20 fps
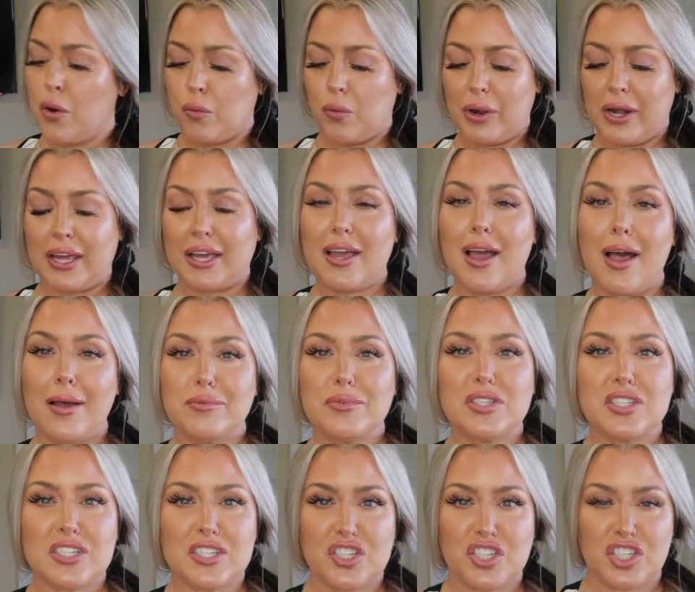When it comes
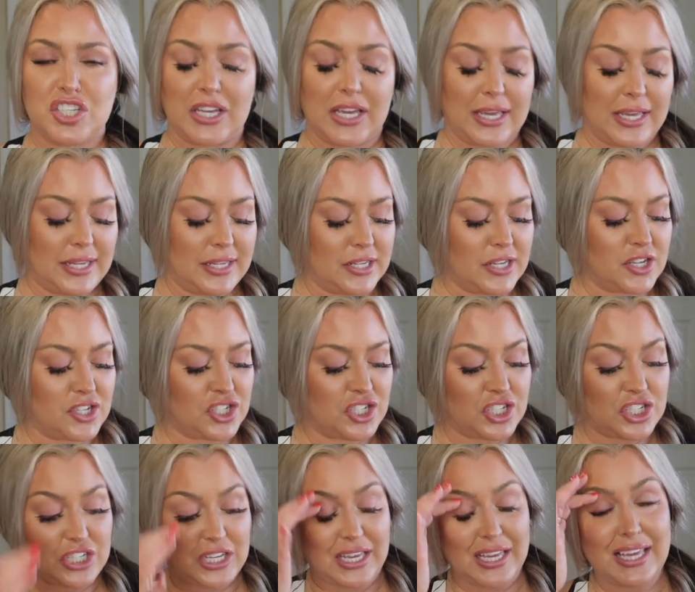to Shein,
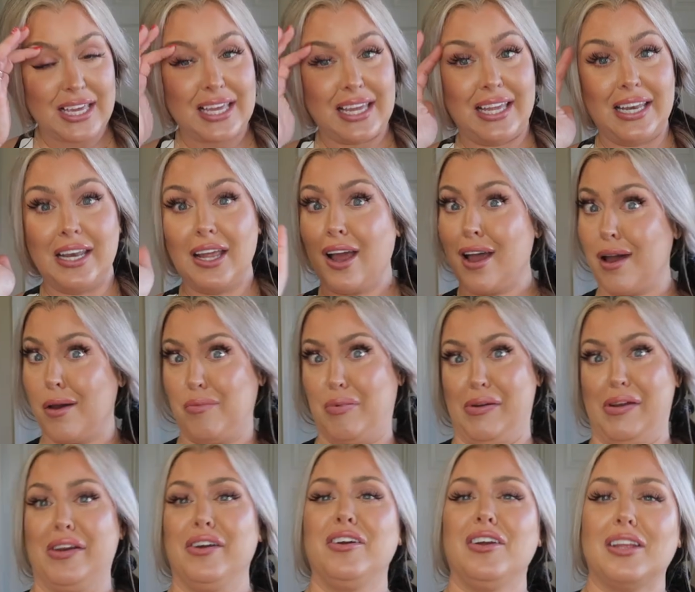Shein
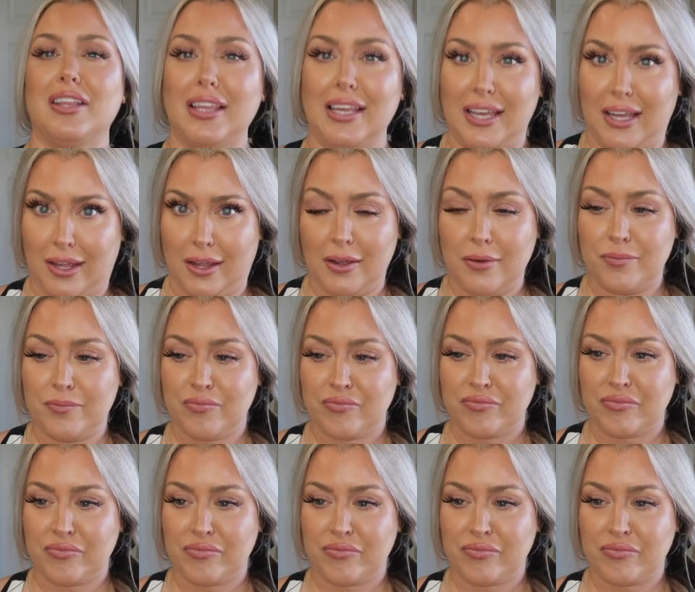apparently